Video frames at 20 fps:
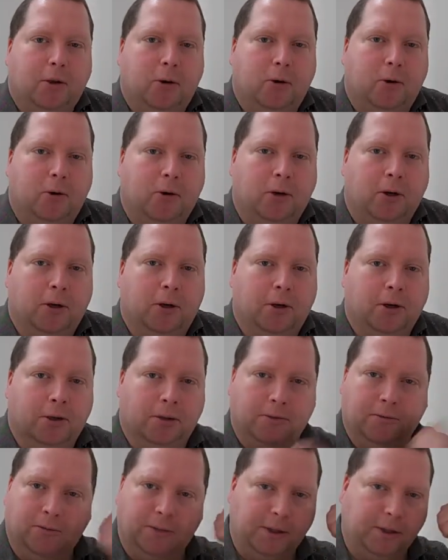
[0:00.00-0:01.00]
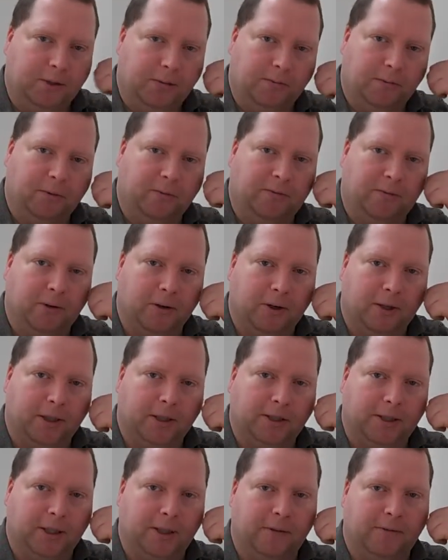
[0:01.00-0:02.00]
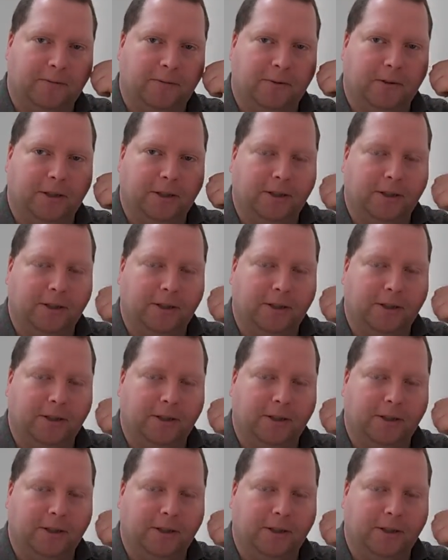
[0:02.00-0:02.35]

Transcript: or, you know, preferring a telephone